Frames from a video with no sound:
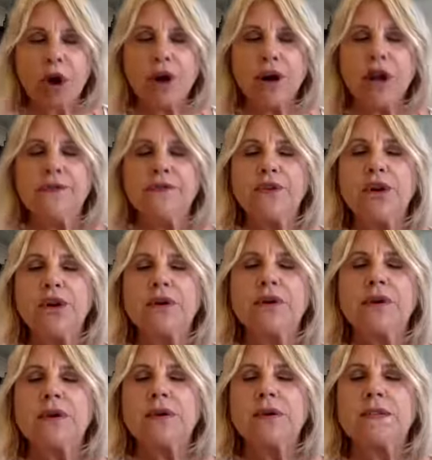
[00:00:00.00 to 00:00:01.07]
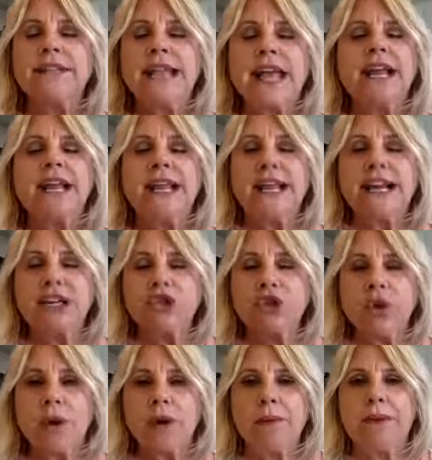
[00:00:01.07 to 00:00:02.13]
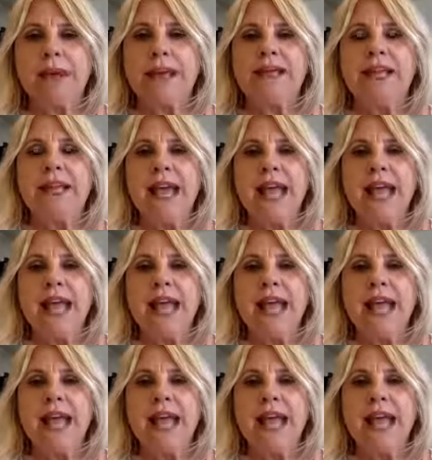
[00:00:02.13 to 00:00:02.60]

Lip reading: of your daily adornment.